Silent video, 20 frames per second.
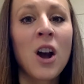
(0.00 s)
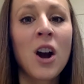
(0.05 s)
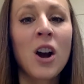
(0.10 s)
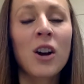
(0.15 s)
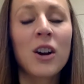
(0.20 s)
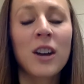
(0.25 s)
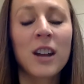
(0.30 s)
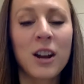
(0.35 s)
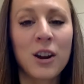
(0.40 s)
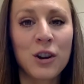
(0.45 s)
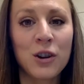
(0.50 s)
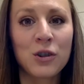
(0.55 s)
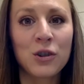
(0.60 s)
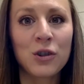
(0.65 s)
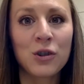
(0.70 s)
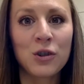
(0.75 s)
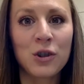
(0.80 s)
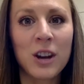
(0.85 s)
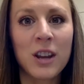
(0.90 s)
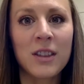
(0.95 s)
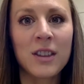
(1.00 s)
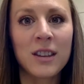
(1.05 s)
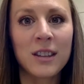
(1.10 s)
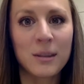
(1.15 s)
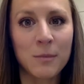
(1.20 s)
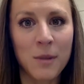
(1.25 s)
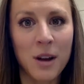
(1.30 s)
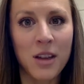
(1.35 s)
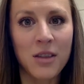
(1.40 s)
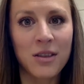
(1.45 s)
Our character trait
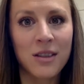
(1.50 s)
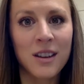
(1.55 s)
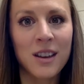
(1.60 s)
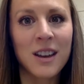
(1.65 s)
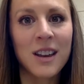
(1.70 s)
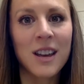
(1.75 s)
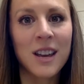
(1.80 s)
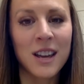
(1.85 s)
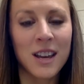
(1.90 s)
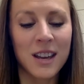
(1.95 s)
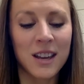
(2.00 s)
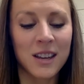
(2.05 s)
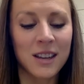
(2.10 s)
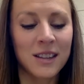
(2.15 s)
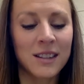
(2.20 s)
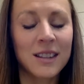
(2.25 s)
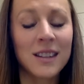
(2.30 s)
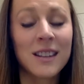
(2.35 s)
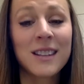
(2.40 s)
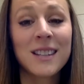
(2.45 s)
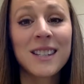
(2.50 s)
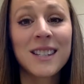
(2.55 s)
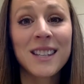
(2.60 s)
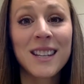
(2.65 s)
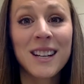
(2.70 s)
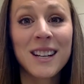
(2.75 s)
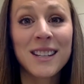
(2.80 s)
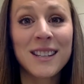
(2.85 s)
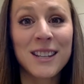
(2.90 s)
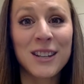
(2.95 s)
this month is
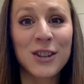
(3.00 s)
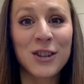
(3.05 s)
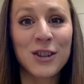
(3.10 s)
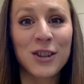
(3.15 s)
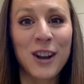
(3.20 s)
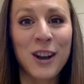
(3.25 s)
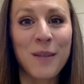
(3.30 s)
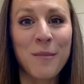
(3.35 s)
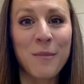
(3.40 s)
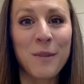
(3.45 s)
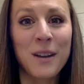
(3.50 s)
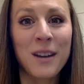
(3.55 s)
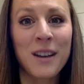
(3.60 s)
citizenship,